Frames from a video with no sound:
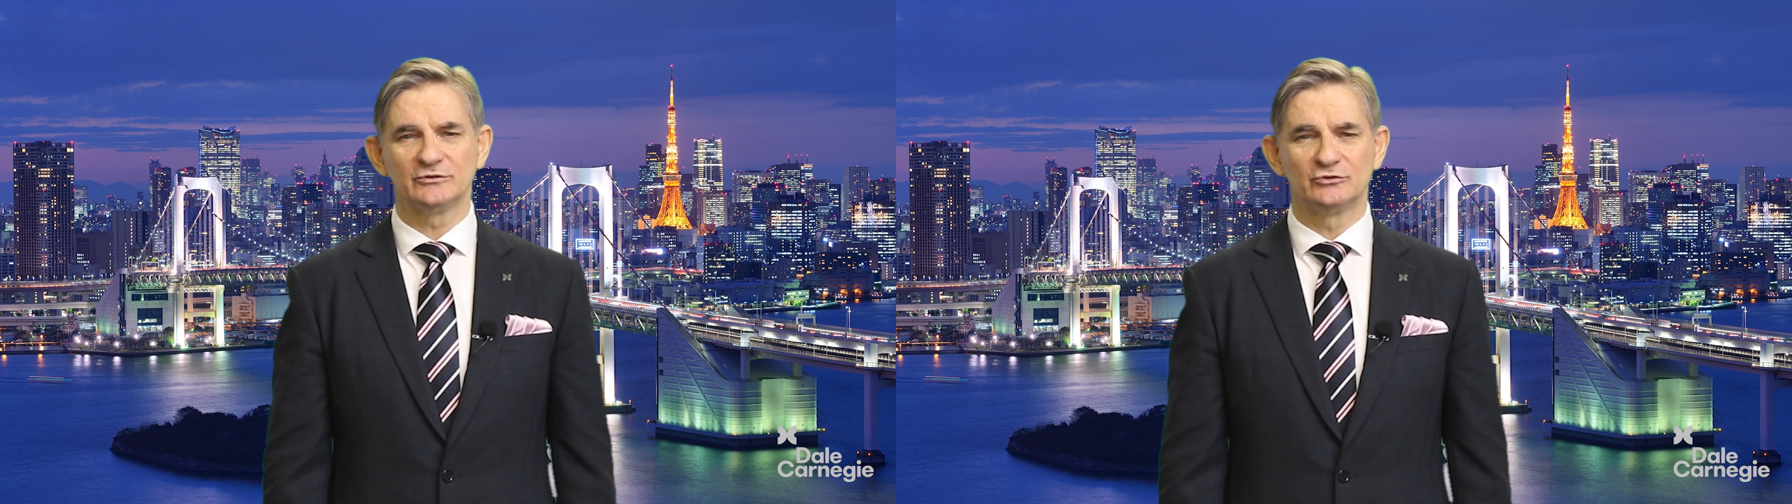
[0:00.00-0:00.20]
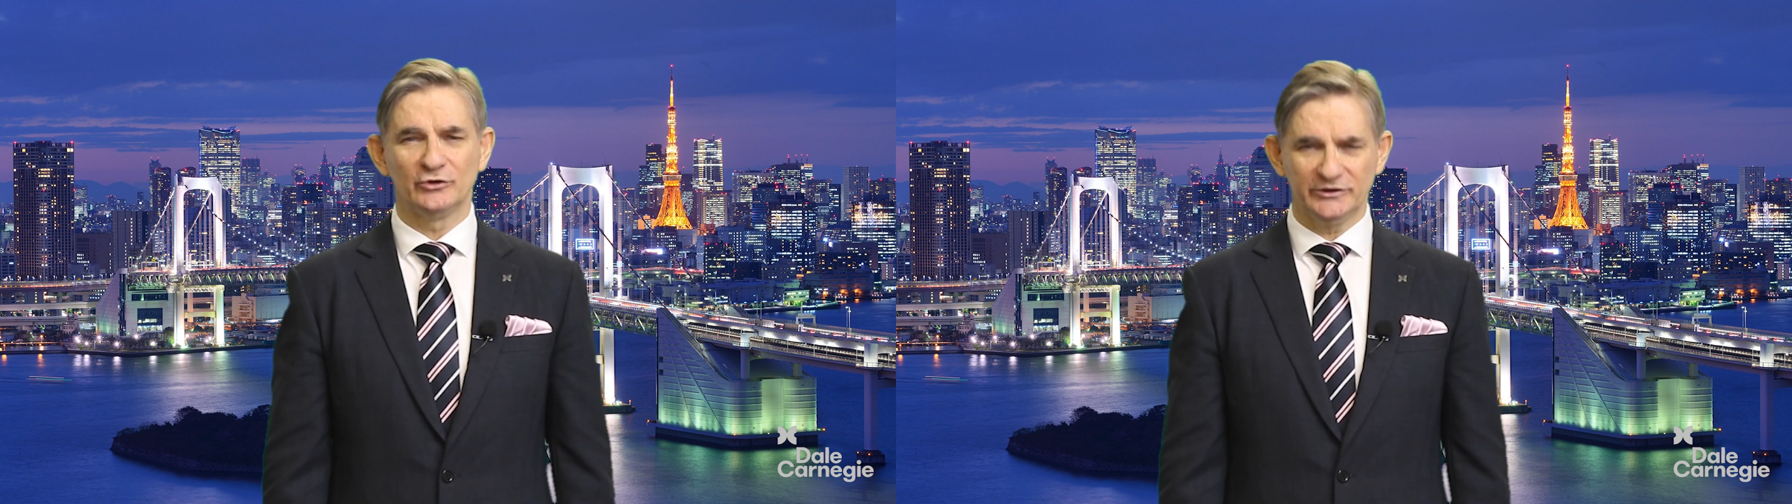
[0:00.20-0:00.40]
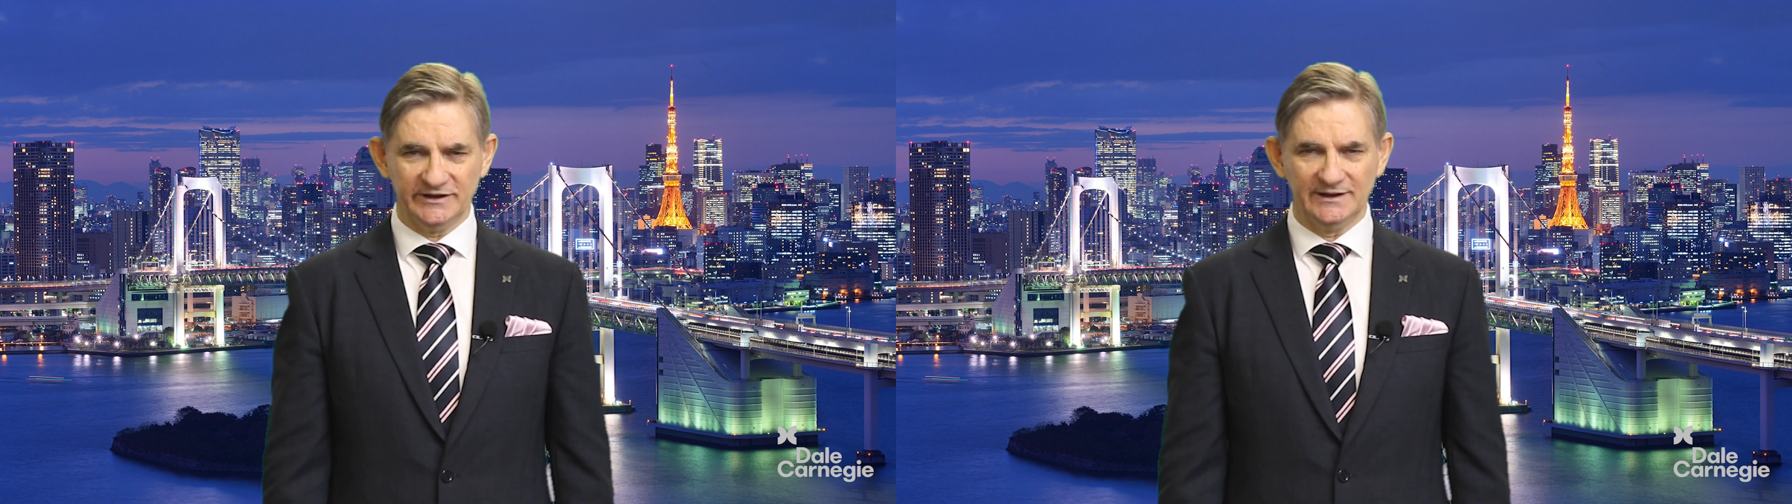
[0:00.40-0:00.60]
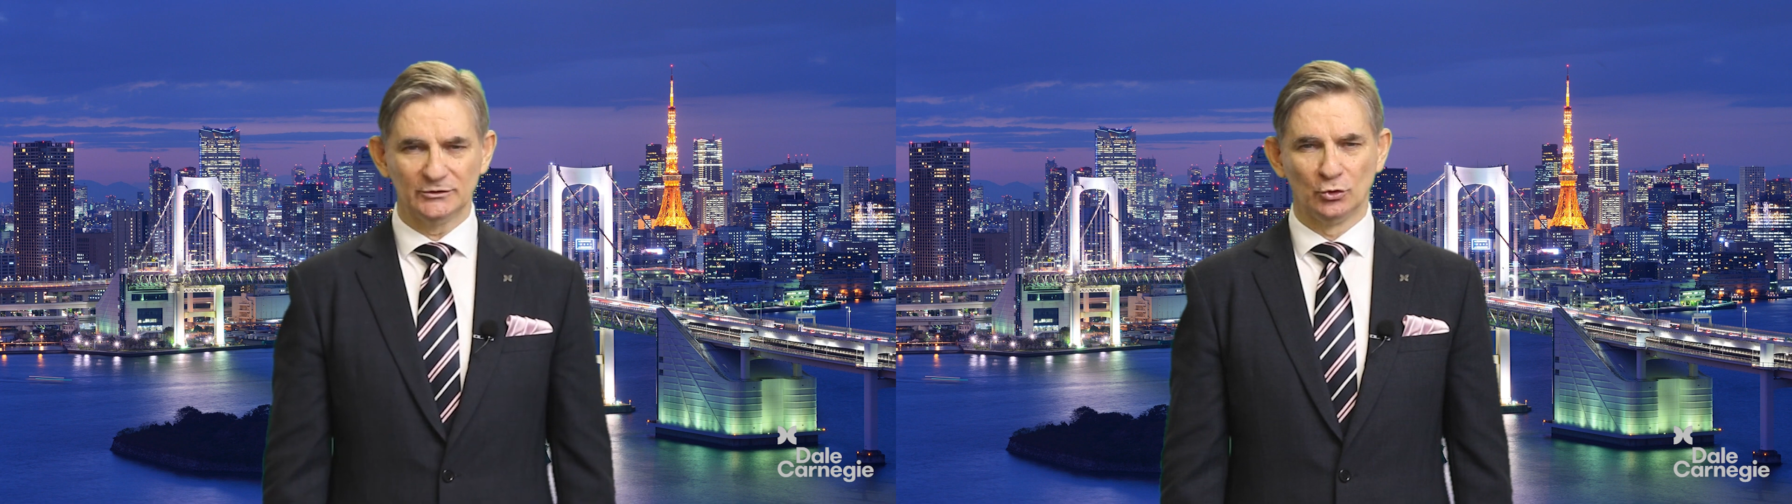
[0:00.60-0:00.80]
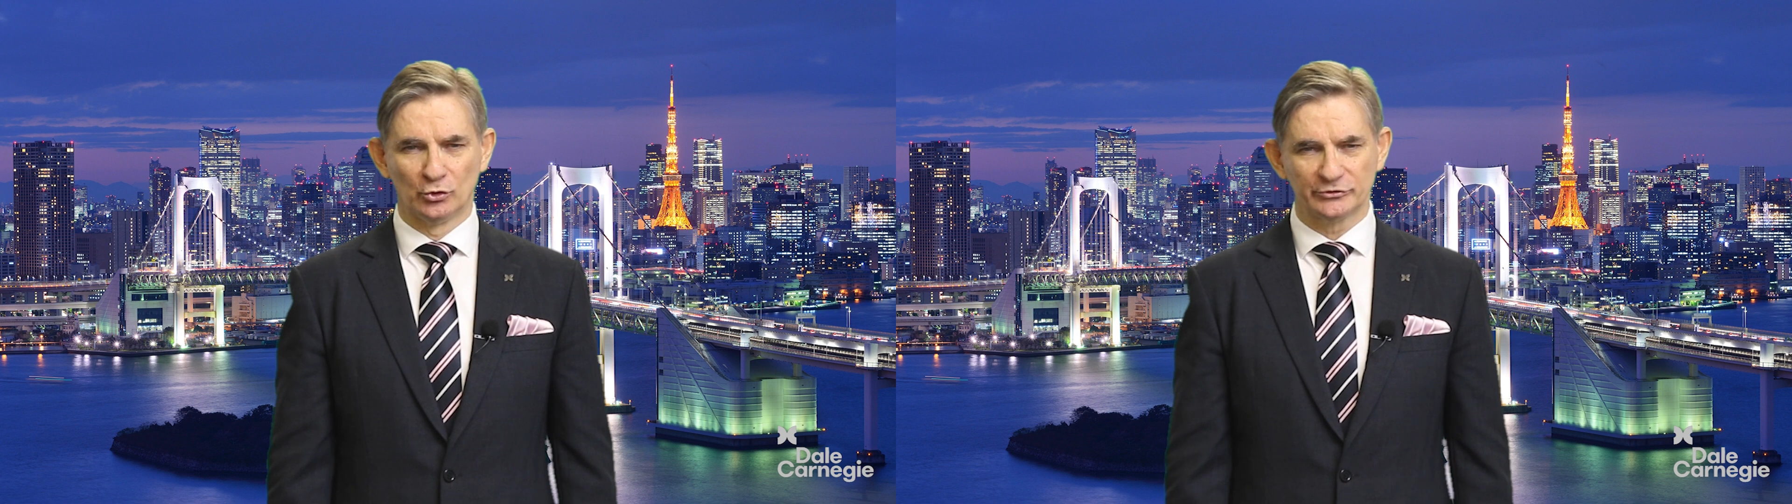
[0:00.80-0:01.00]
dirty
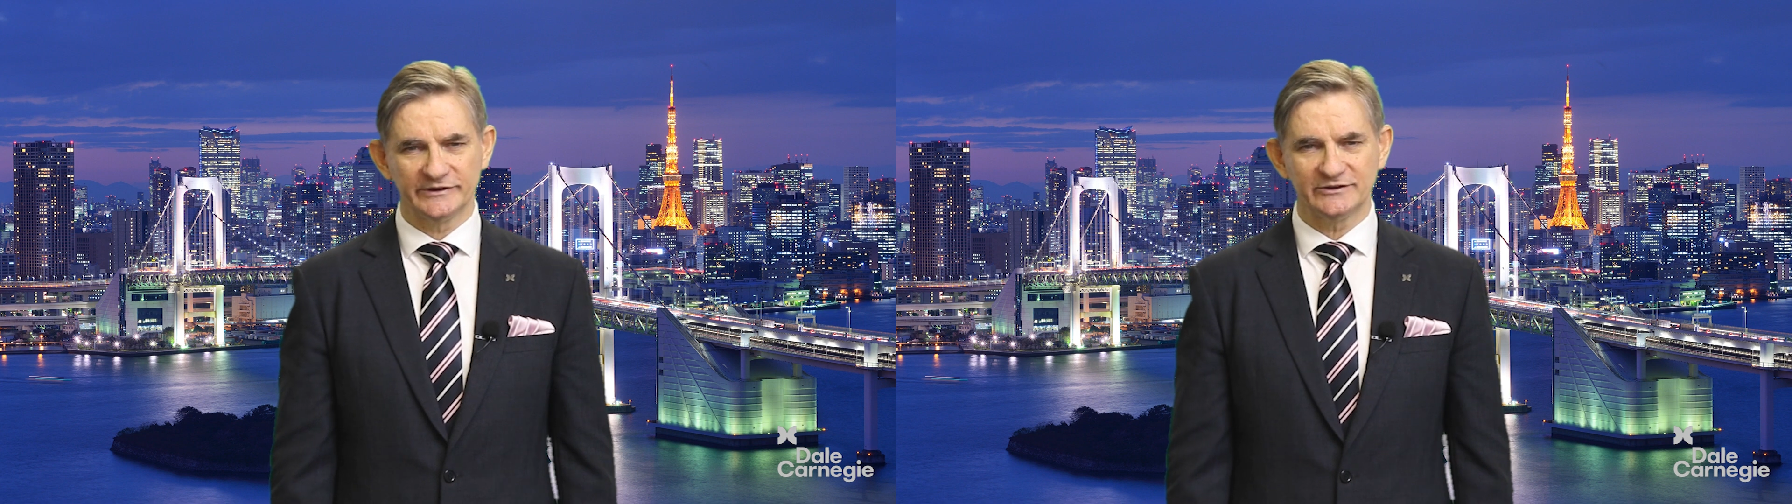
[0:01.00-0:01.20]
laundry